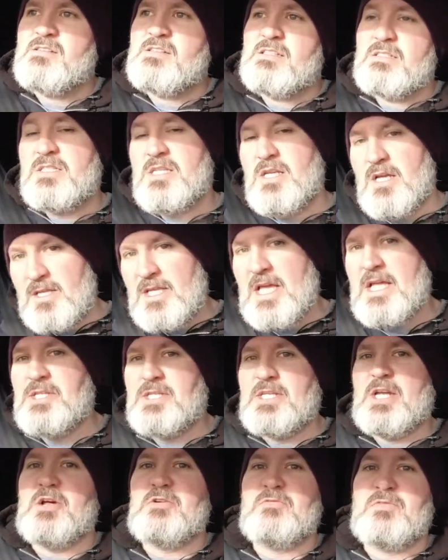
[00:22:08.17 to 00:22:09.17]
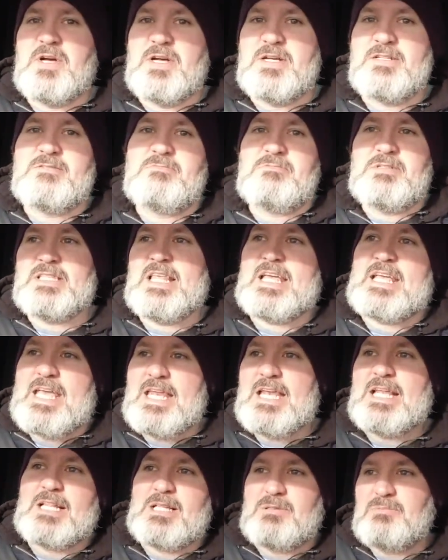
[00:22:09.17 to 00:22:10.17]
and turn the engine over when they
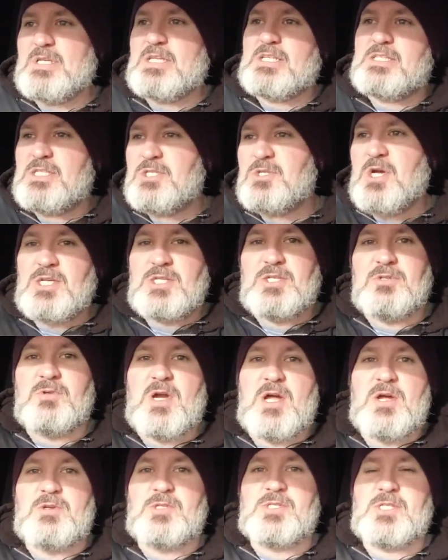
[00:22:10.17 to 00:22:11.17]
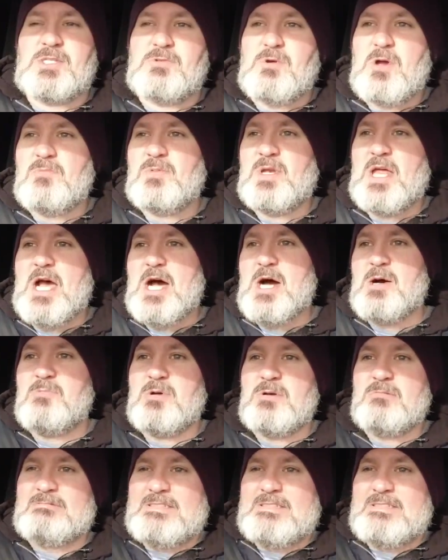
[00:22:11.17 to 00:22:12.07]
get a little bit of stretch of road just to open it up.